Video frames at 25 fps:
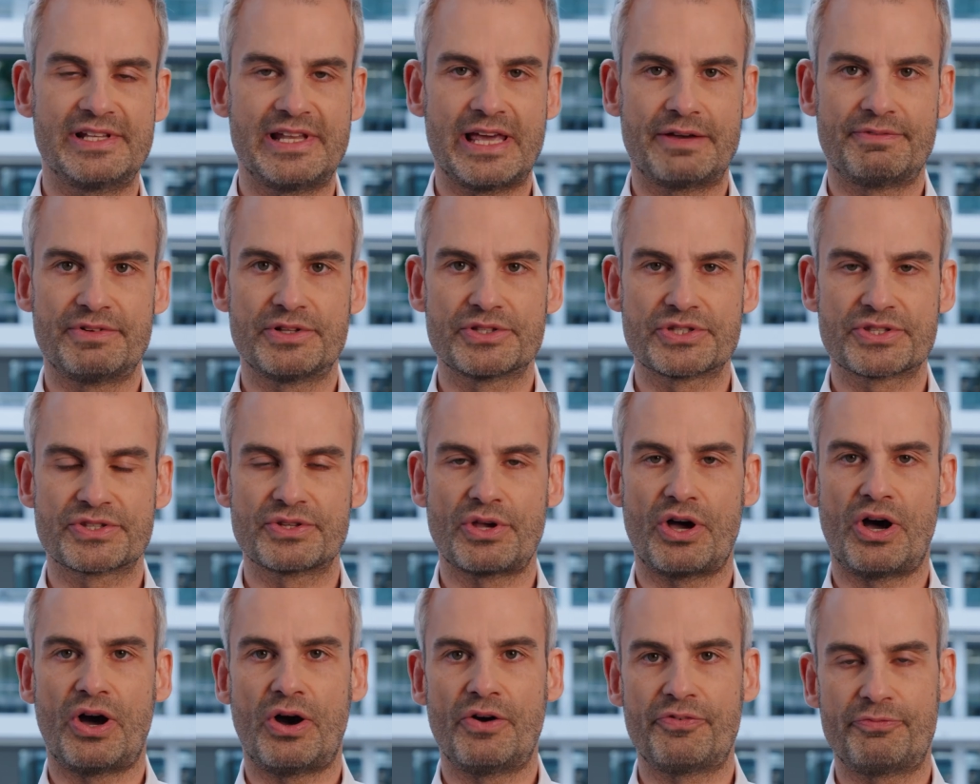
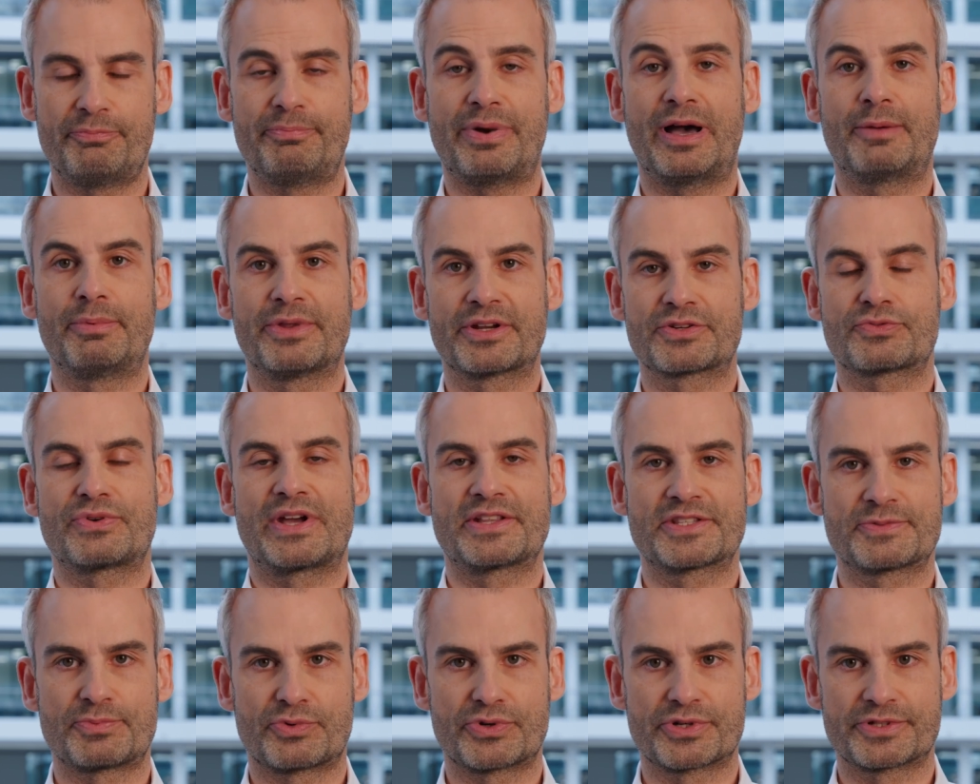levels of public
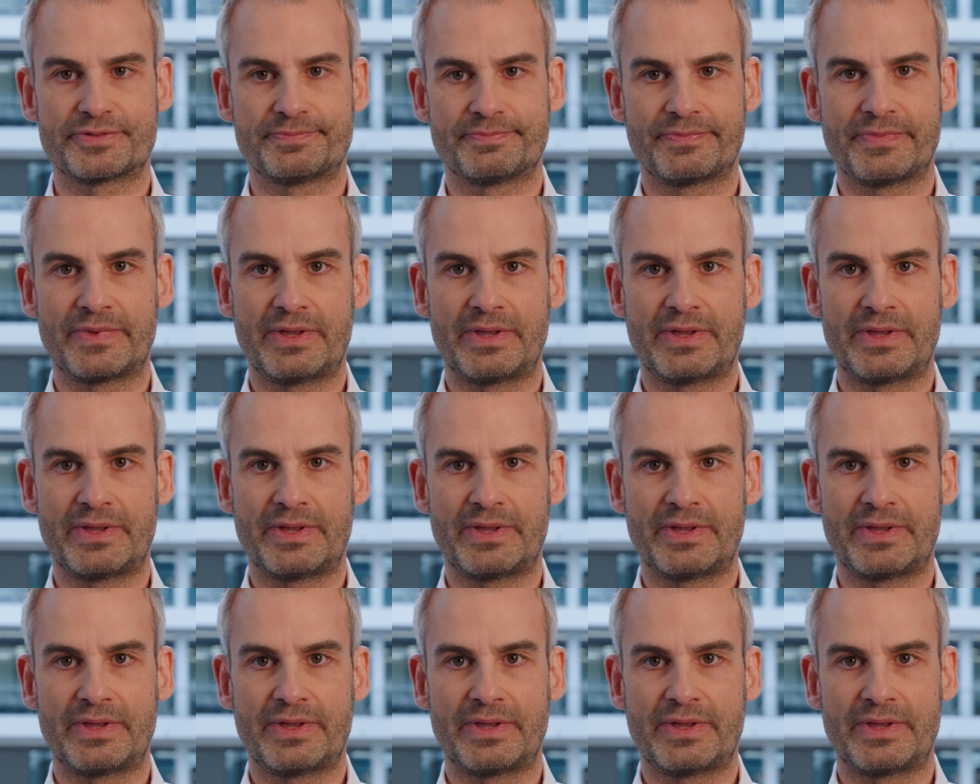transport.